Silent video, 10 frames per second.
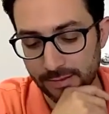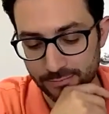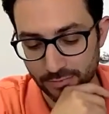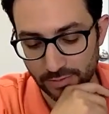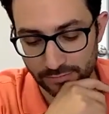
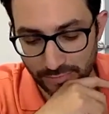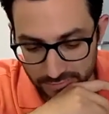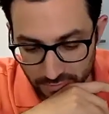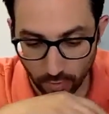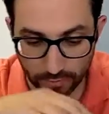Absolutely love that.
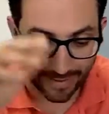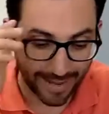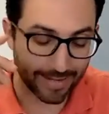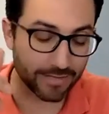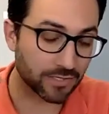So
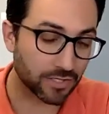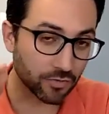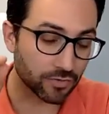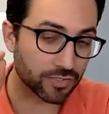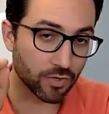that is
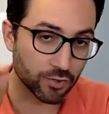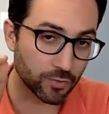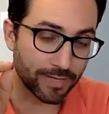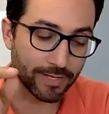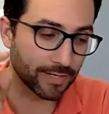huge.
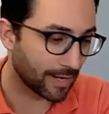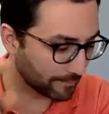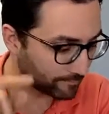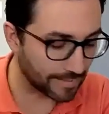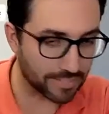Social media
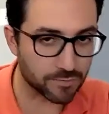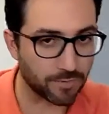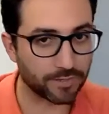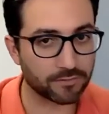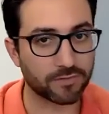guide. That's
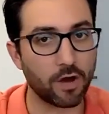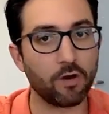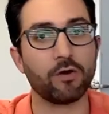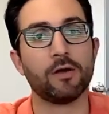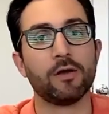big.
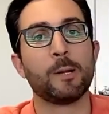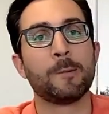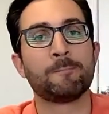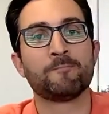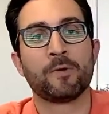So
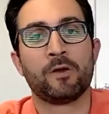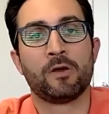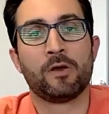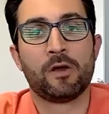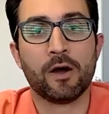
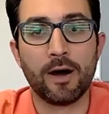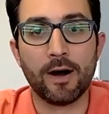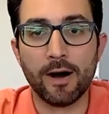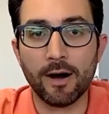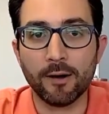
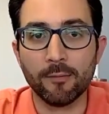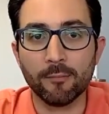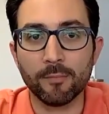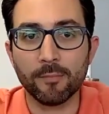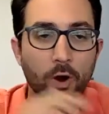
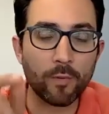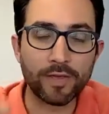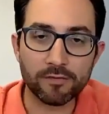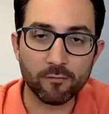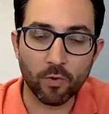um, where
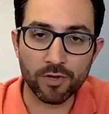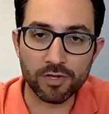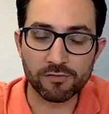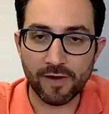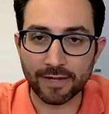we can where
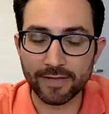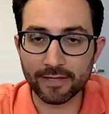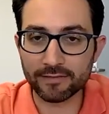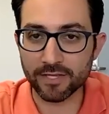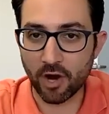you can find
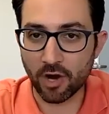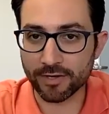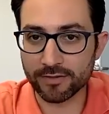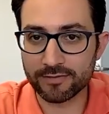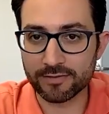that to the
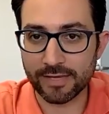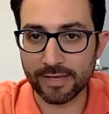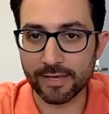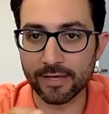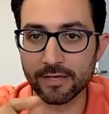audience
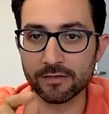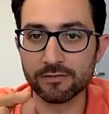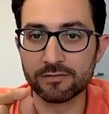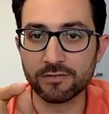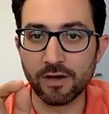
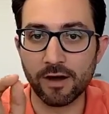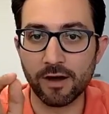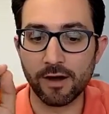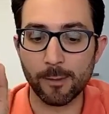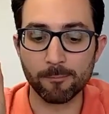is
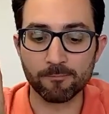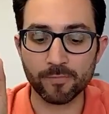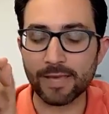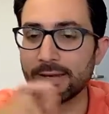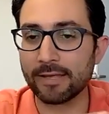um,
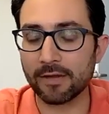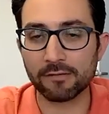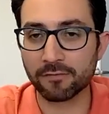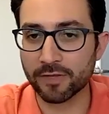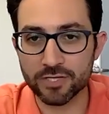and and
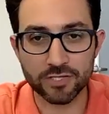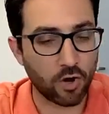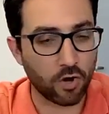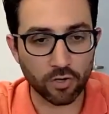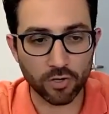and Felicia
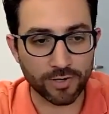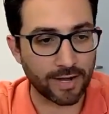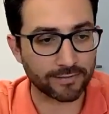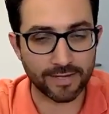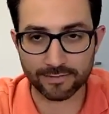all her
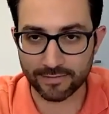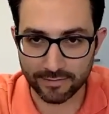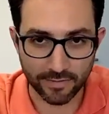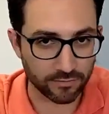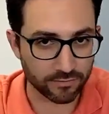contact details,